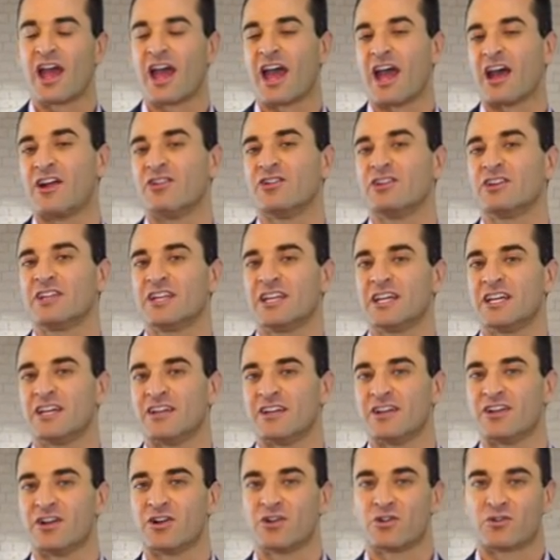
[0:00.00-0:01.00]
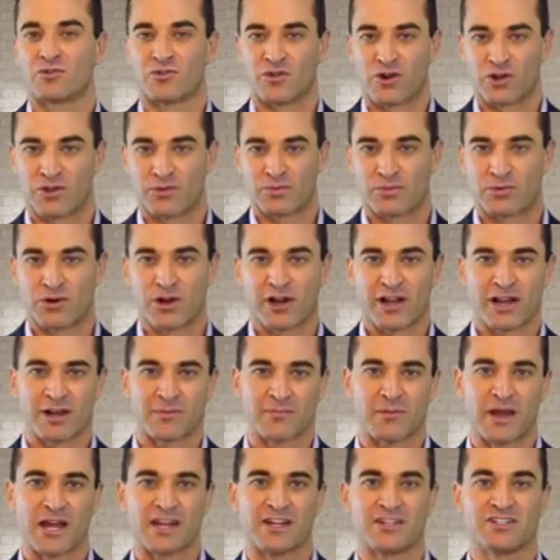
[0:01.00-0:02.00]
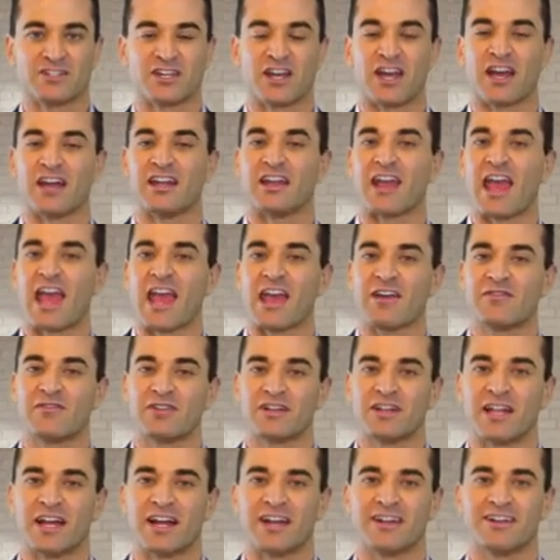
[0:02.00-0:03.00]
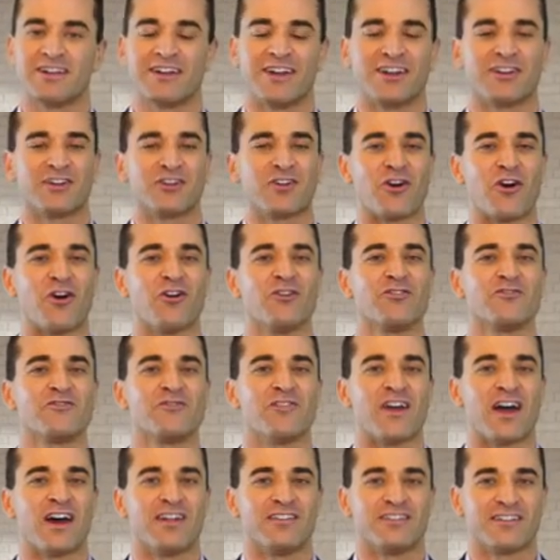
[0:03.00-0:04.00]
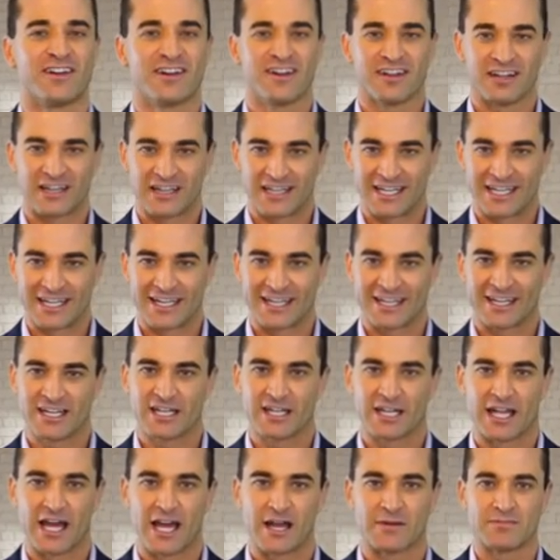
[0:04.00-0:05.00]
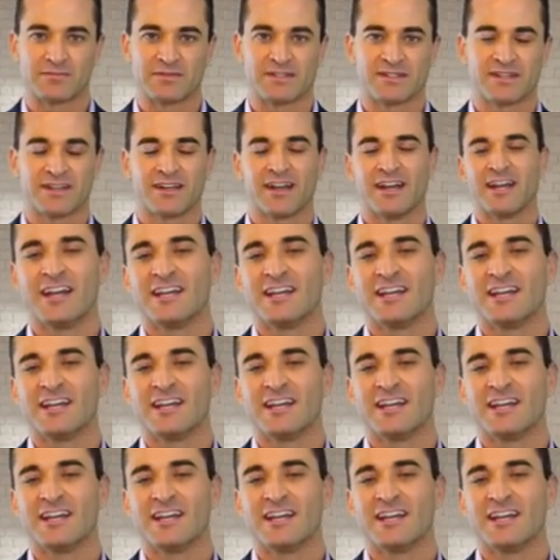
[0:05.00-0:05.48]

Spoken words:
Aaron Ginn, Growth Product Manager at Everlane and co-founder LinkedIn Labs,